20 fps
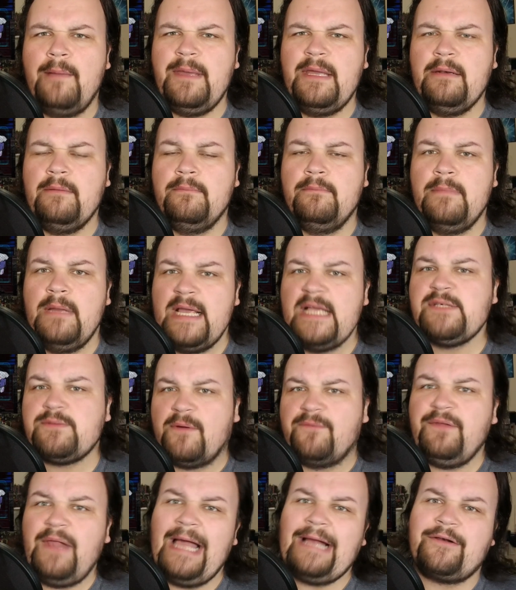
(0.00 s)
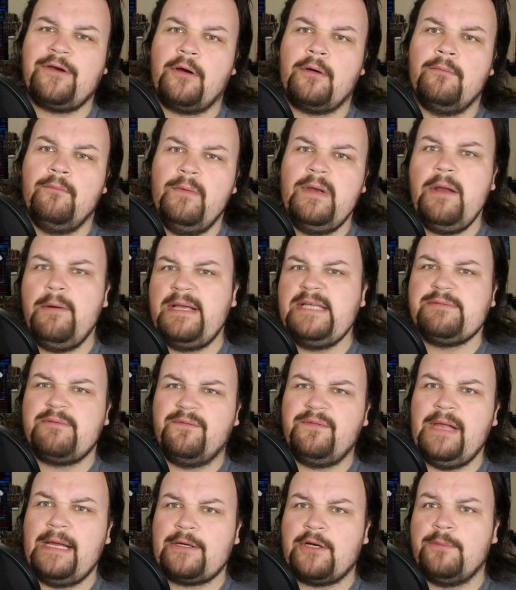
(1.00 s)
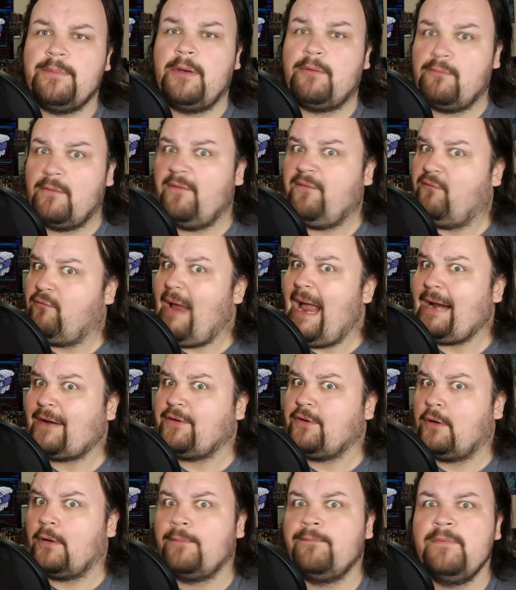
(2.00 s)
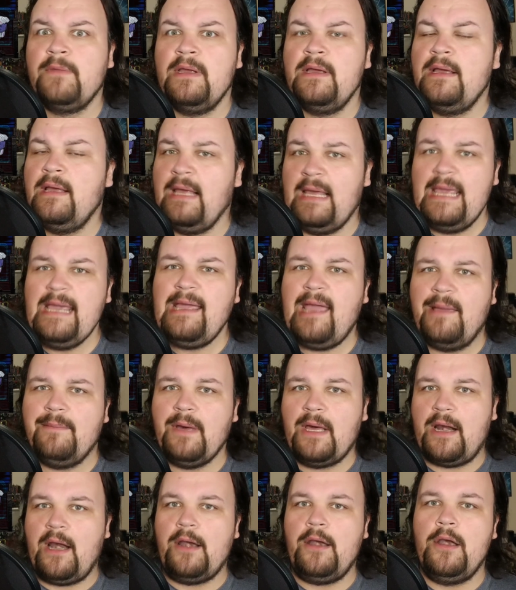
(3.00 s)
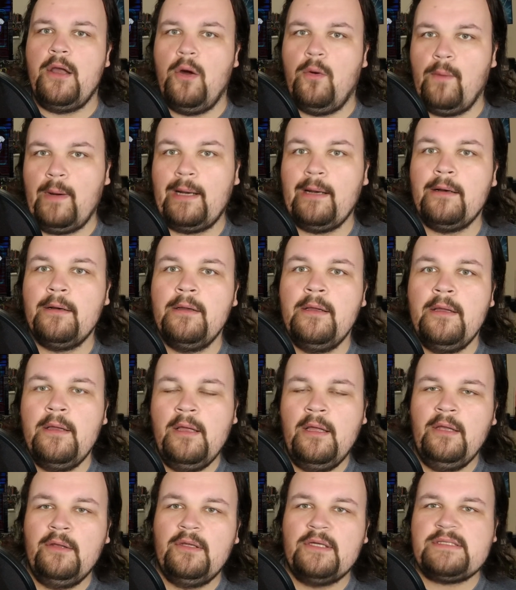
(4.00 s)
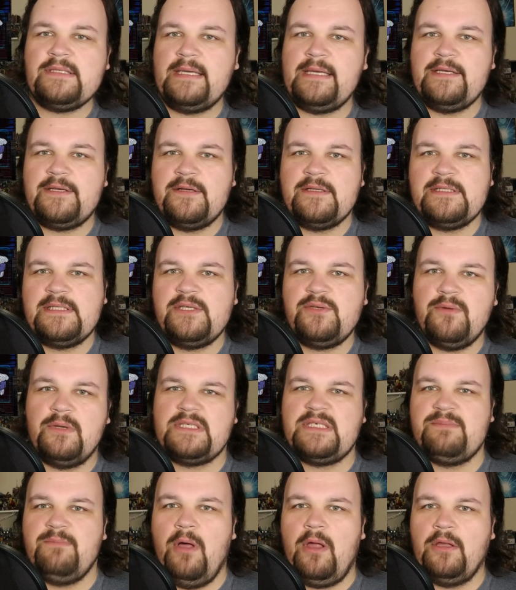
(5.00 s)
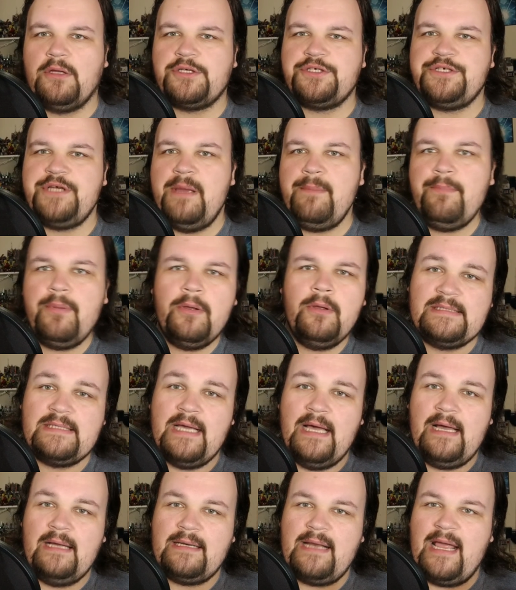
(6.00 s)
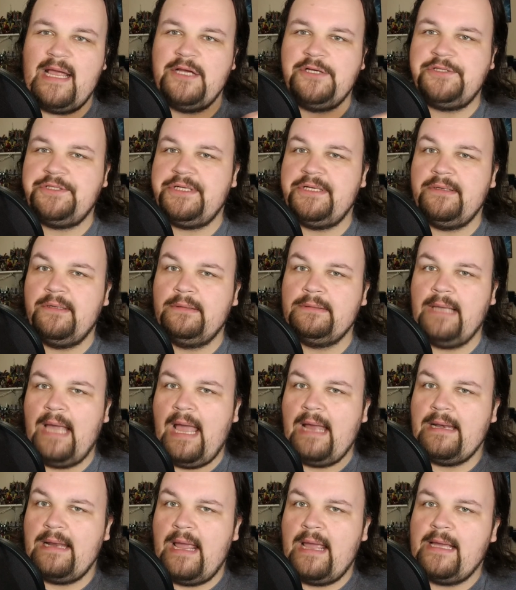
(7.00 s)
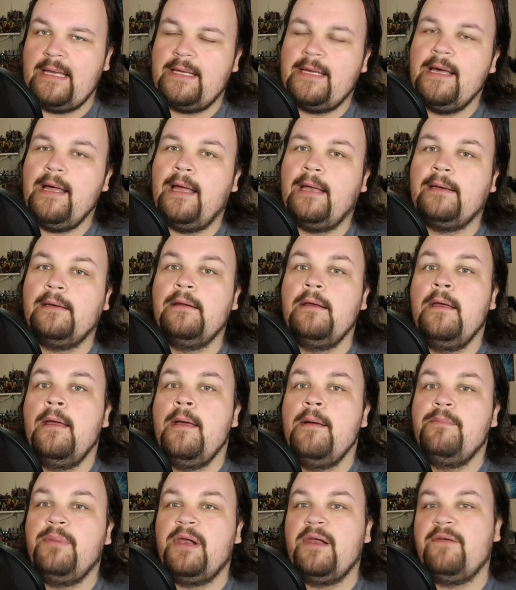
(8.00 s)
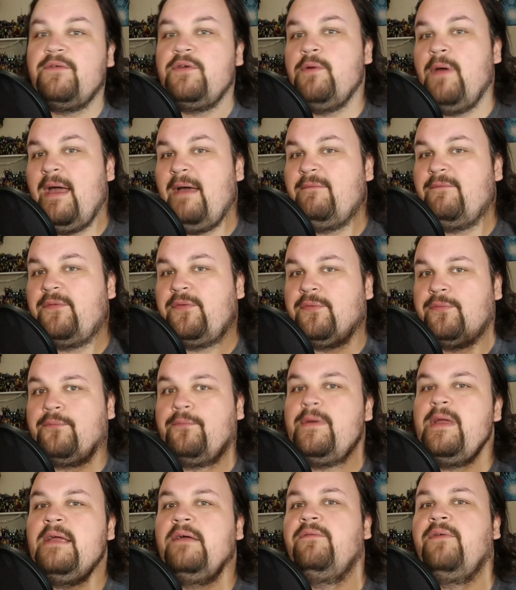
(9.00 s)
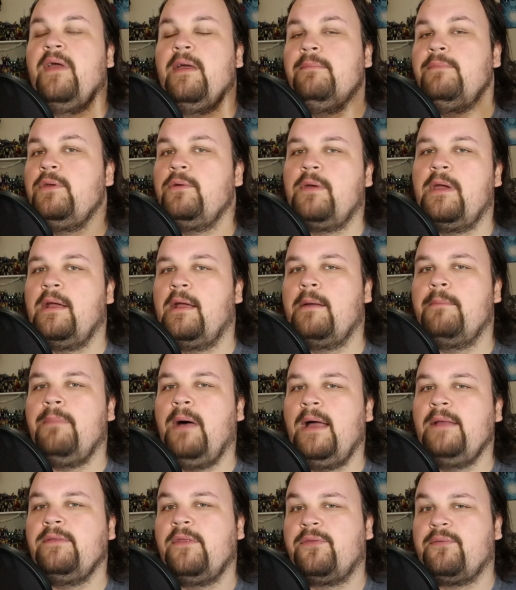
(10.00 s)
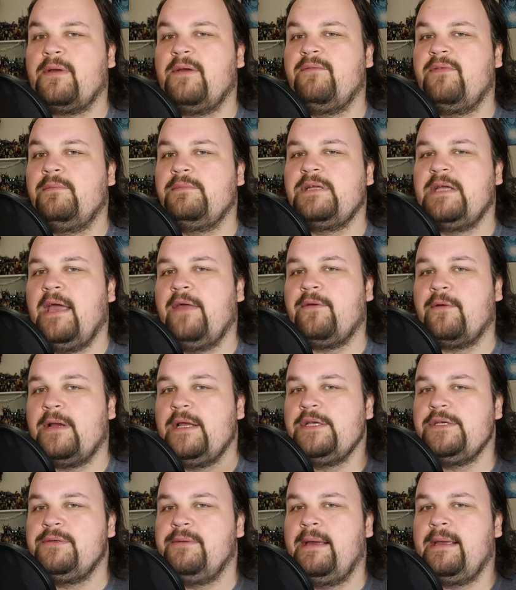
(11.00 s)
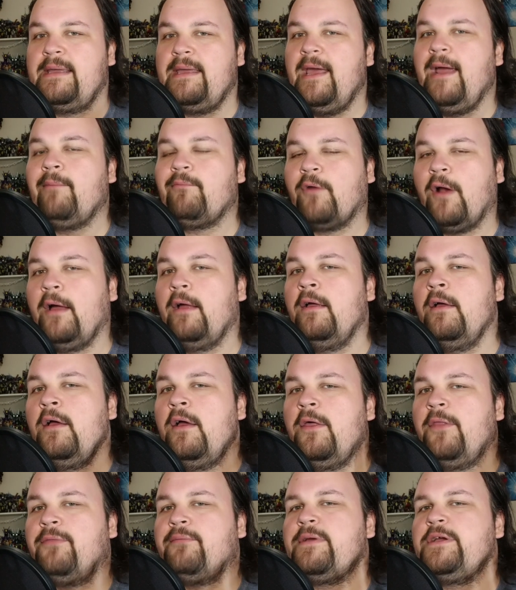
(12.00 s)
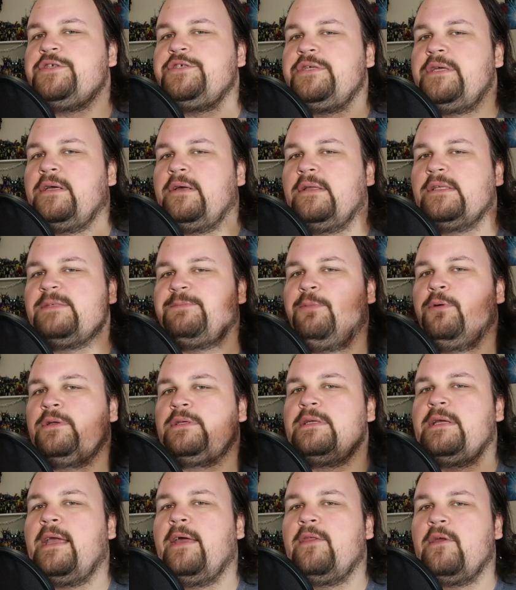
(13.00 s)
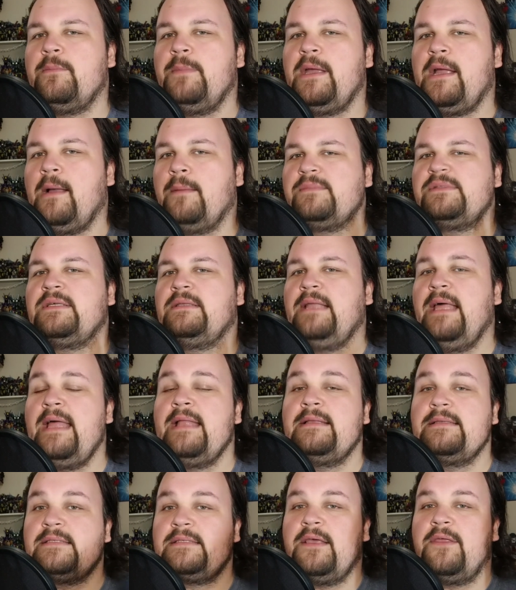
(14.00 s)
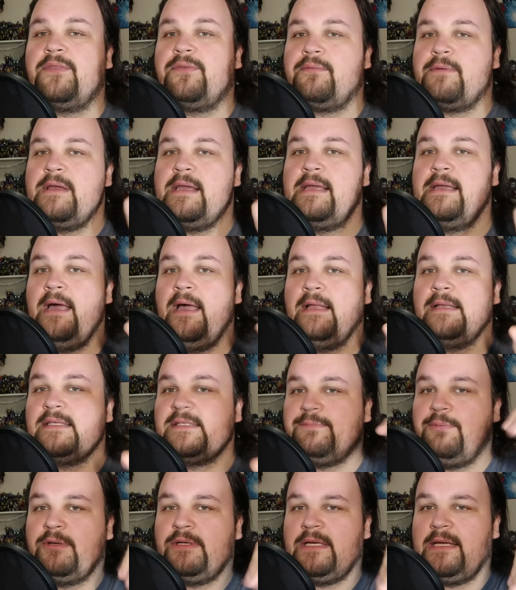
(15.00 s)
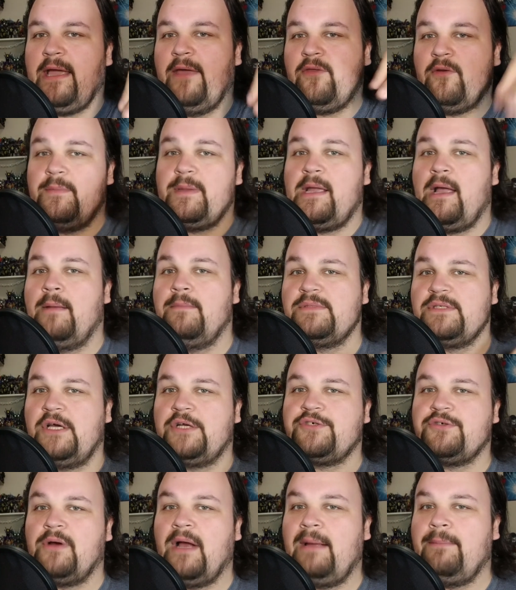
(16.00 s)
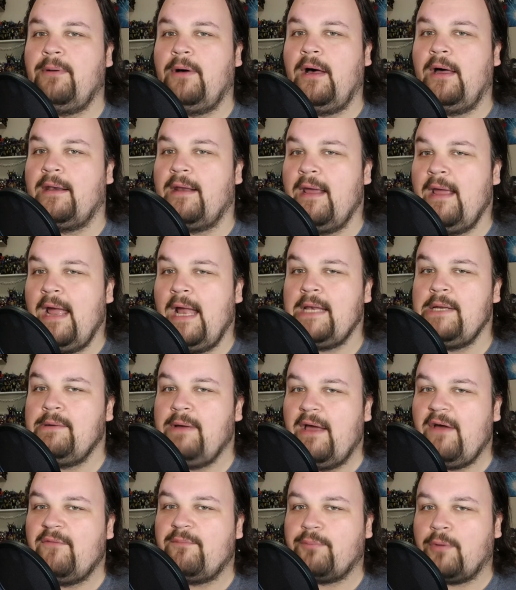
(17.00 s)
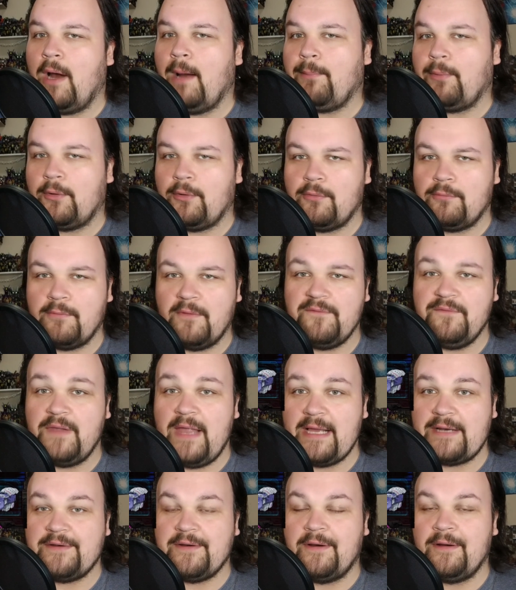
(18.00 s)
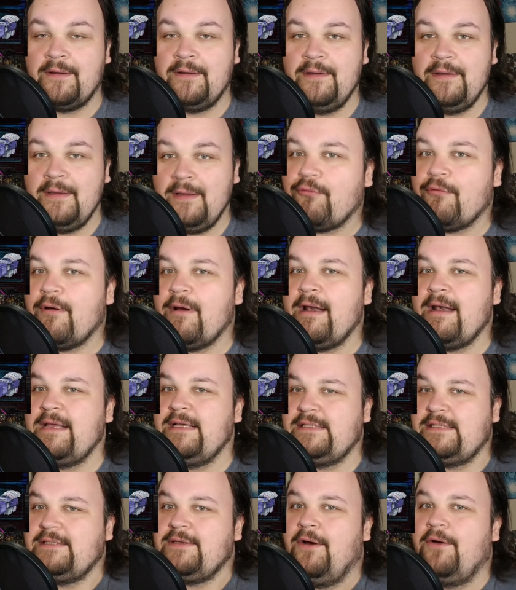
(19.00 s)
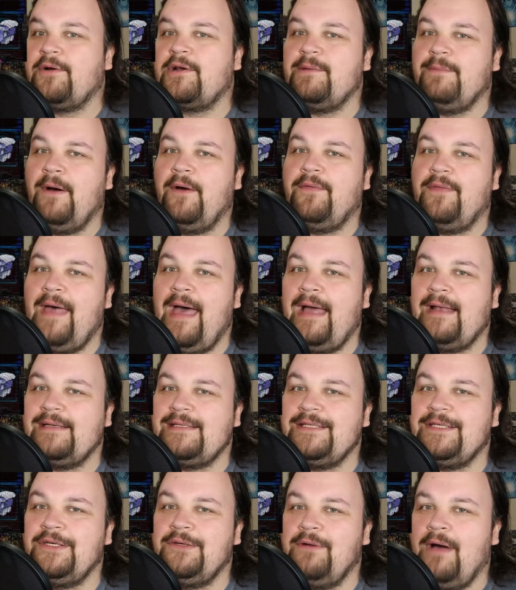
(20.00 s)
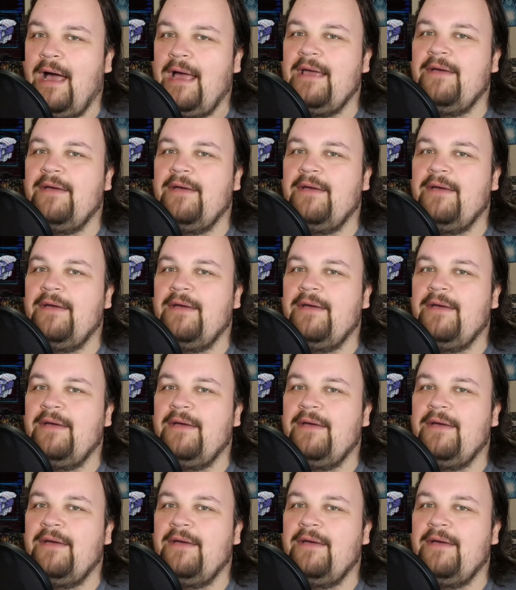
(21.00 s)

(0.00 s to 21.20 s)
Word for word: I mean, he's Reflector. We know he's Reflector, but Refractor. He came out of nowhere. Looks like he turns into a small ship. He's got a shield and a gun, but if you have three of him, you can combine the three of them together into a camera. Three shields put together becomes a lens. Three guns put together becomes a tripod, and you have proper Reflector. Pretty stoked about that, too.